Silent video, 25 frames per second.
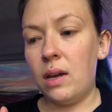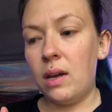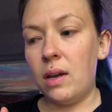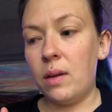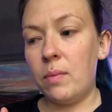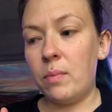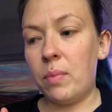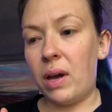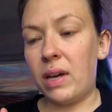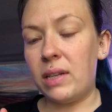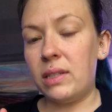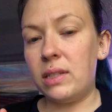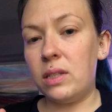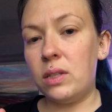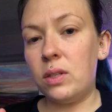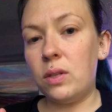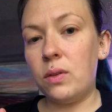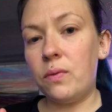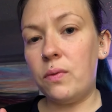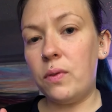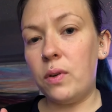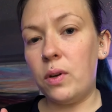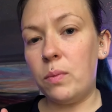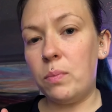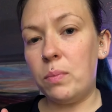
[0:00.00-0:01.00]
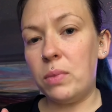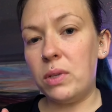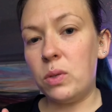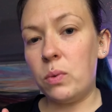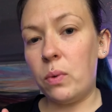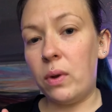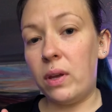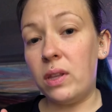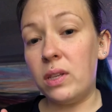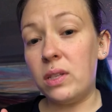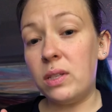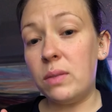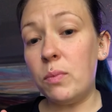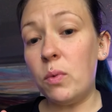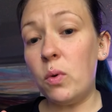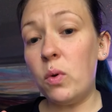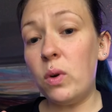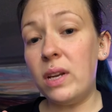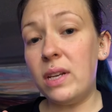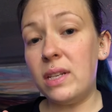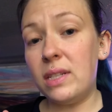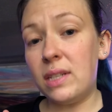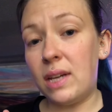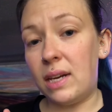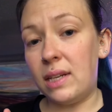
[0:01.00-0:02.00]
passes the food between the small
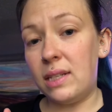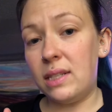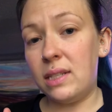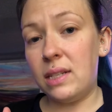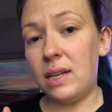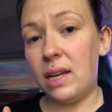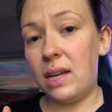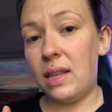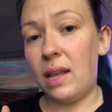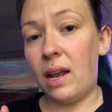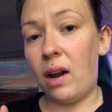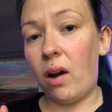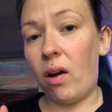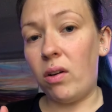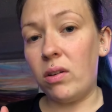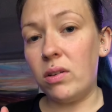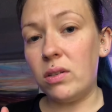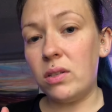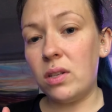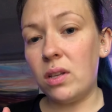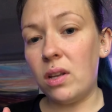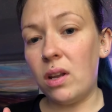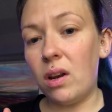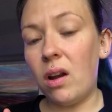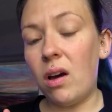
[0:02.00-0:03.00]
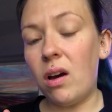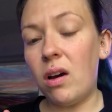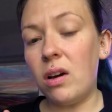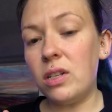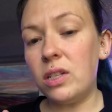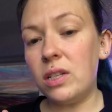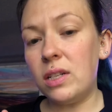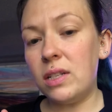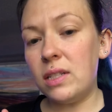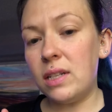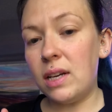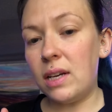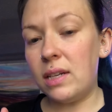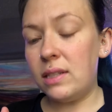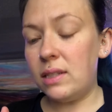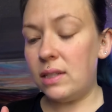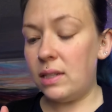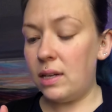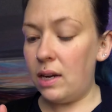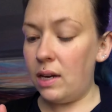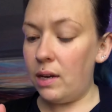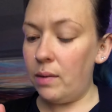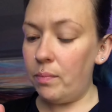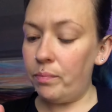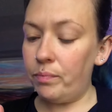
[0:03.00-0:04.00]
intestine then onto the large
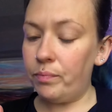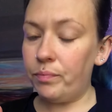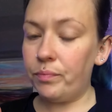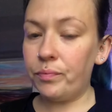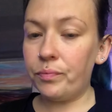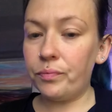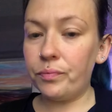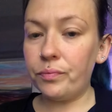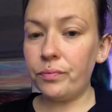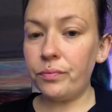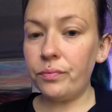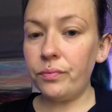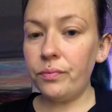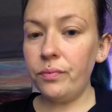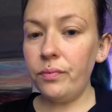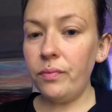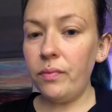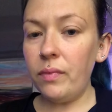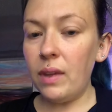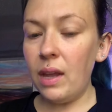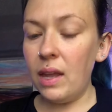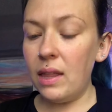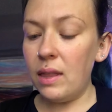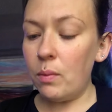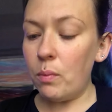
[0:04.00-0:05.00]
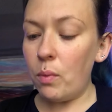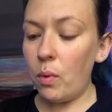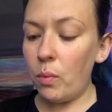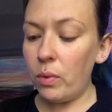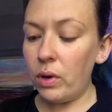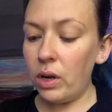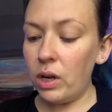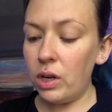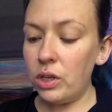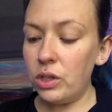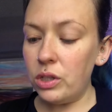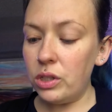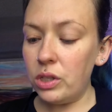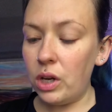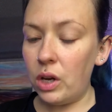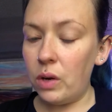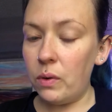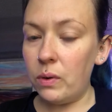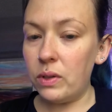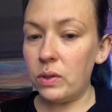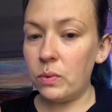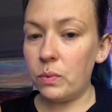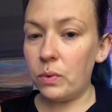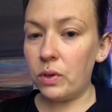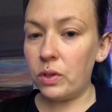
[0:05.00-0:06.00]
intestine. And then what we're going to do
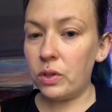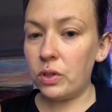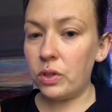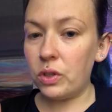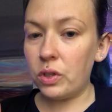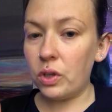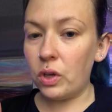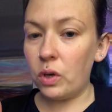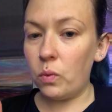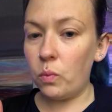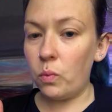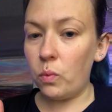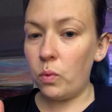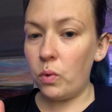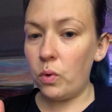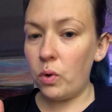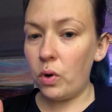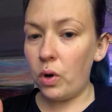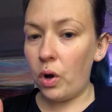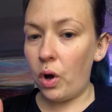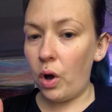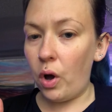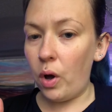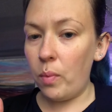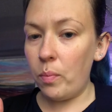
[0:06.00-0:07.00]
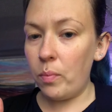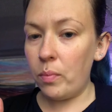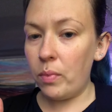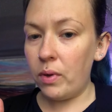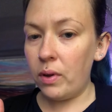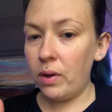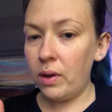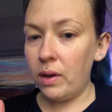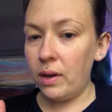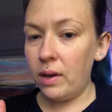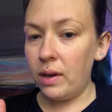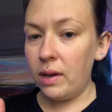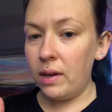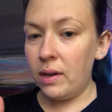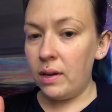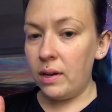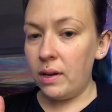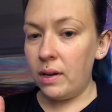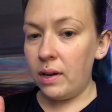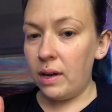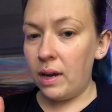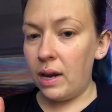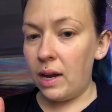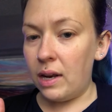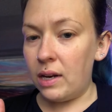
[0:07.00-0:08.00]
is we're just going to walk up
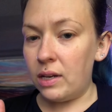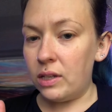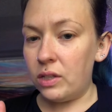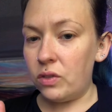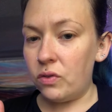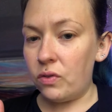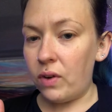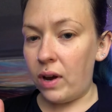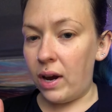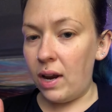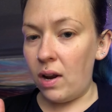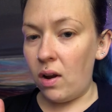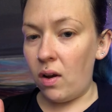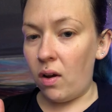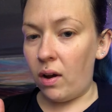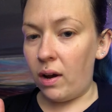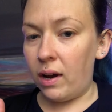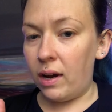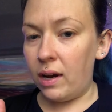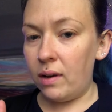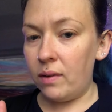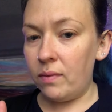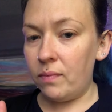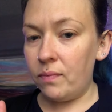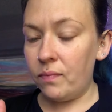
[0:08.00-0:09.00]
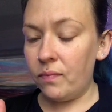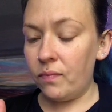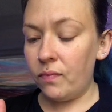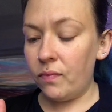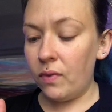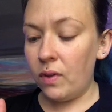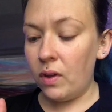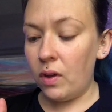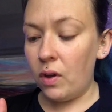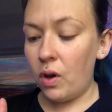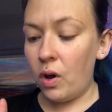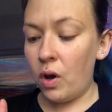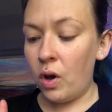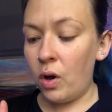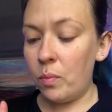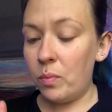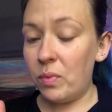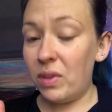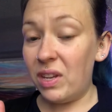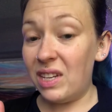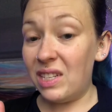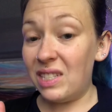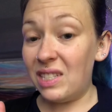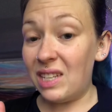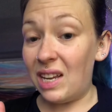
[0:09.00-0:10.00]
in a straight line up
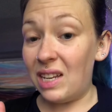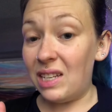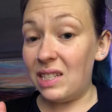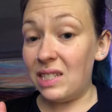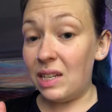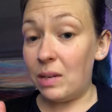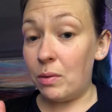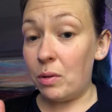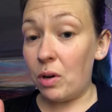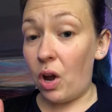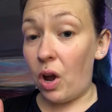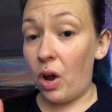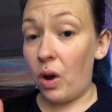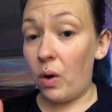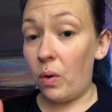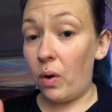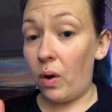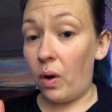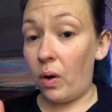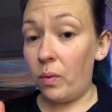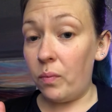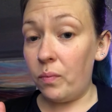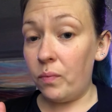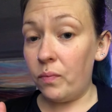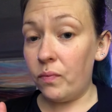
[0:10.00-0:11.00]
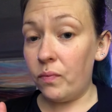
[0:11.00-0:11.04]
the ascending colon.